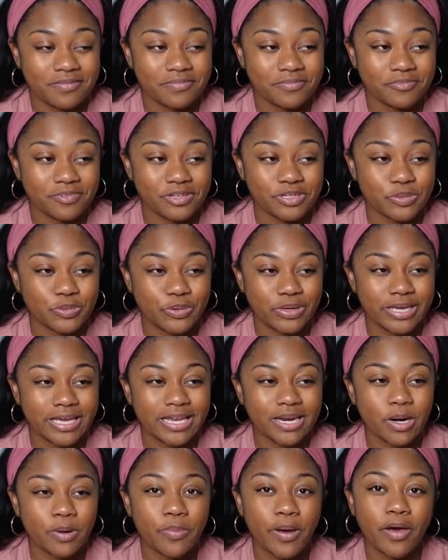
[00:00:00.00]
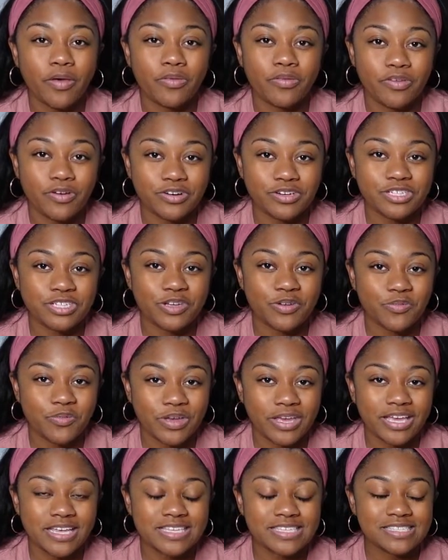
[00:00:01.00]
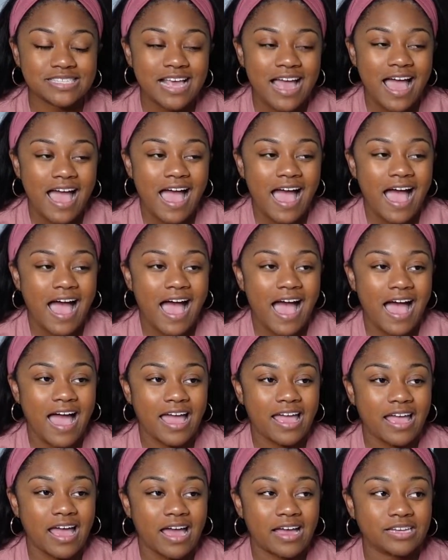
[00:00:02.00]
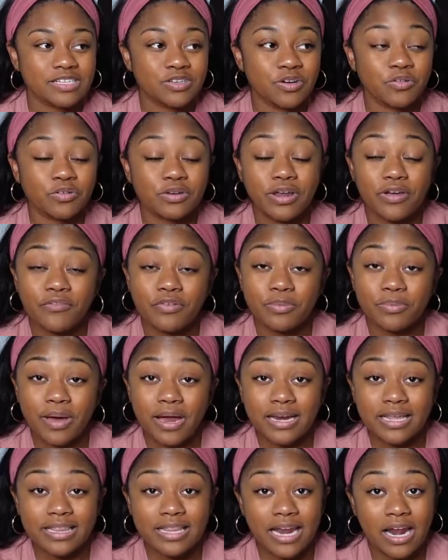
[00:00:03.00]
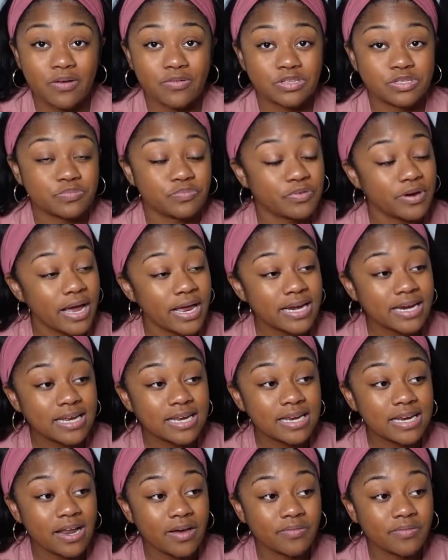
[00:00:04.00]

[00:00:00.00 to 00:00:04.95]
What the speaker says: when we hit about 13 weeks, I told everybody that I was pregnant.